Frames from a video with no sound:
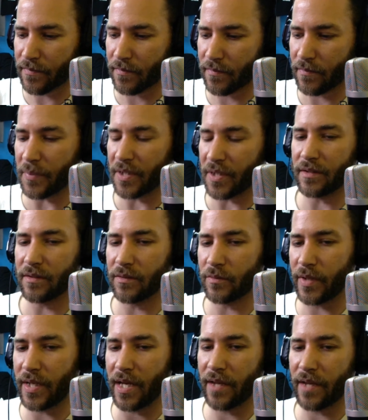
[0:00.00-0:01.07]
but
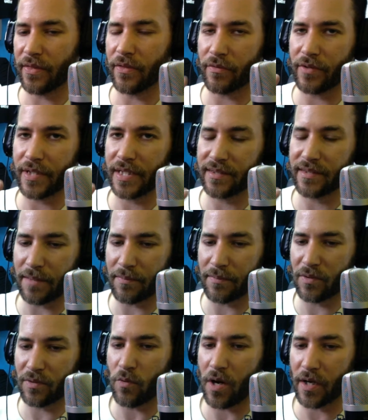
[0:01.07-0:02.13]
we had three
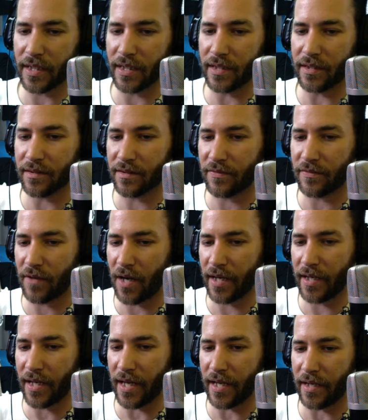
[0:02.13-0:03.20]
separate walk-ins
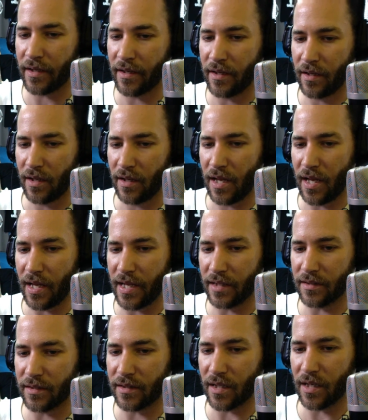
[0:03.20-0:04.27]
Friday,
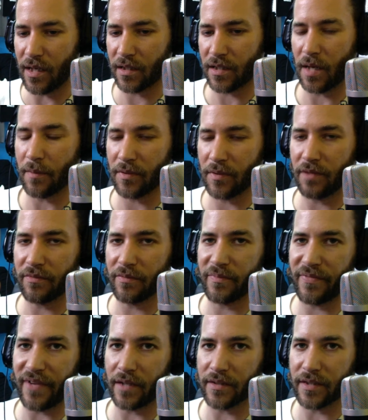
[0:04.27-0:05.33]
and uh, a couple of them
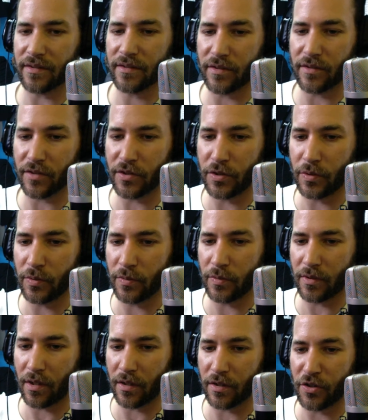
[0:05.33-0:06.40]
found us through
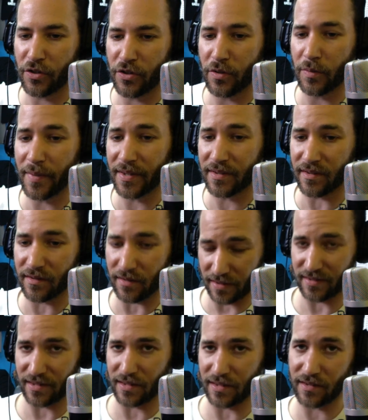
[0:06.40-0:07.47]
our Google business
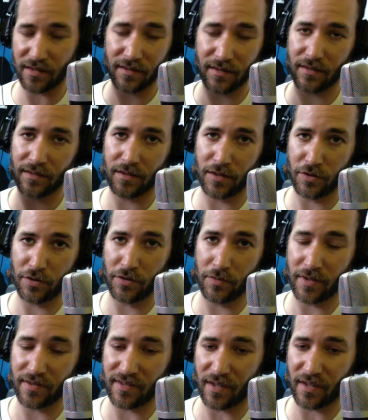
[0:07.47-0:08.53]
listing. Just do
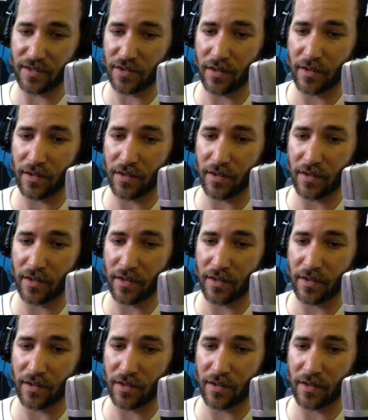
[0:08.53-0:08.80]
a search on